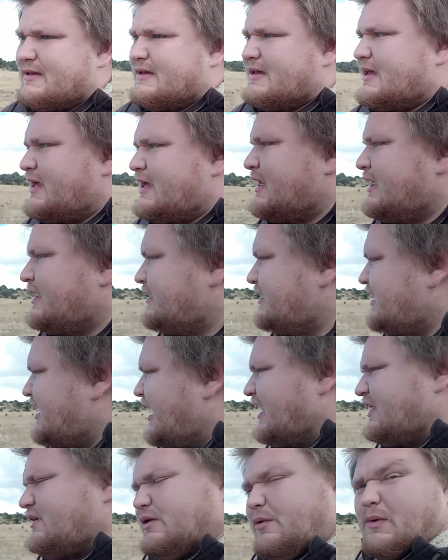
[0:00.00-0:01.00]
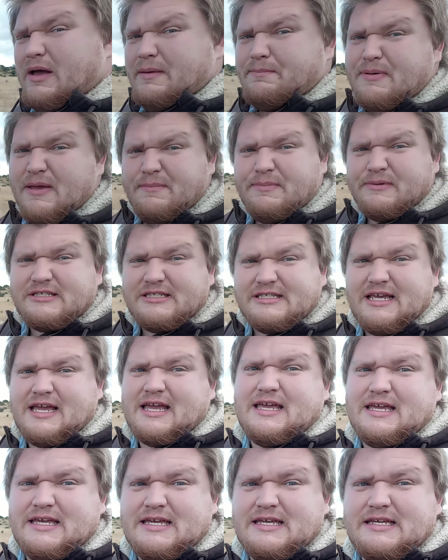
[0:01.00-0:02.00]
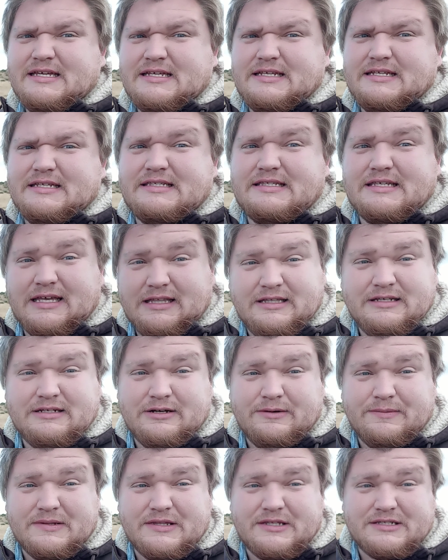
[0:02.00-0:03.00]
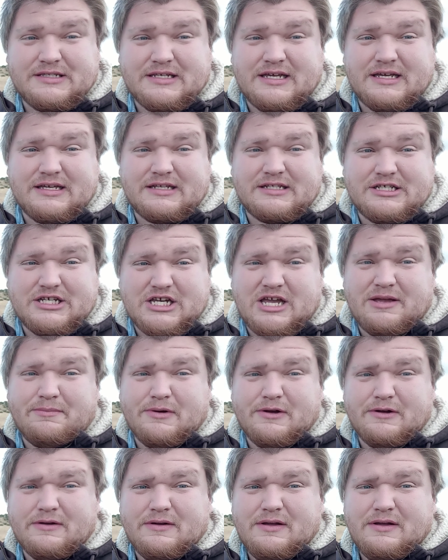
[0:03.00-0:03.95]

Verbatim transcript: And I don't know why people say cylinder when they're saying chamber.